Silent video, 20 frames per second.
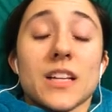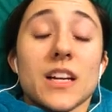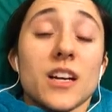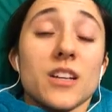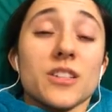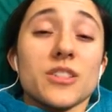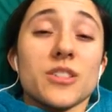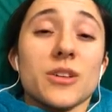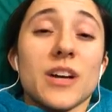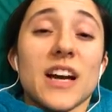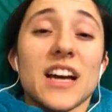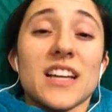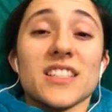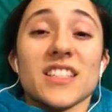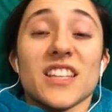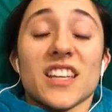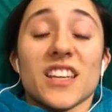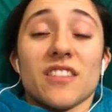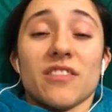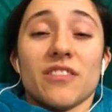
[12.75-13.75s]
also
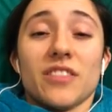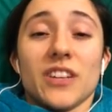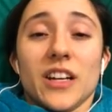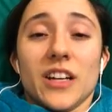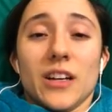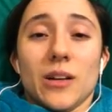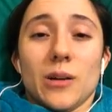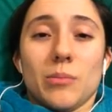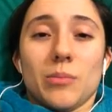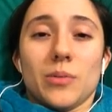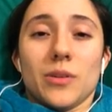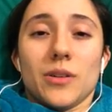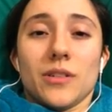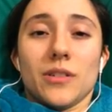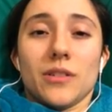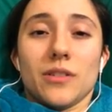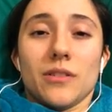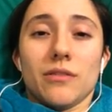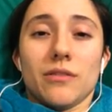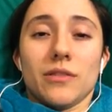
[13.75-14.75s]
asking for help
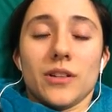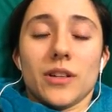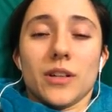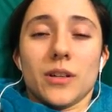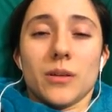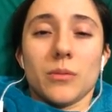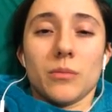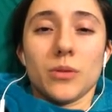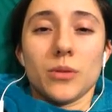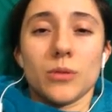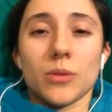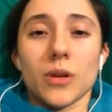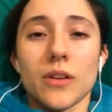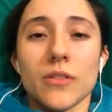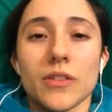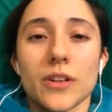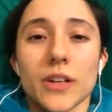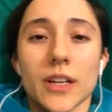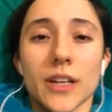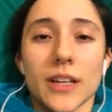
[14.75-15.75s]
from
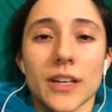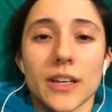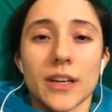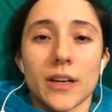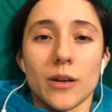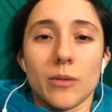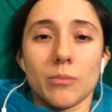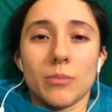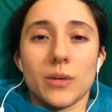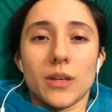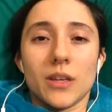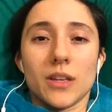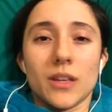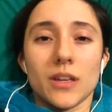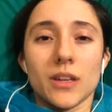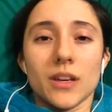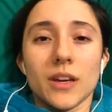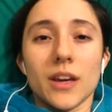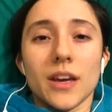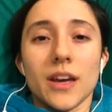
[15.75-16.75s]
whoever can help me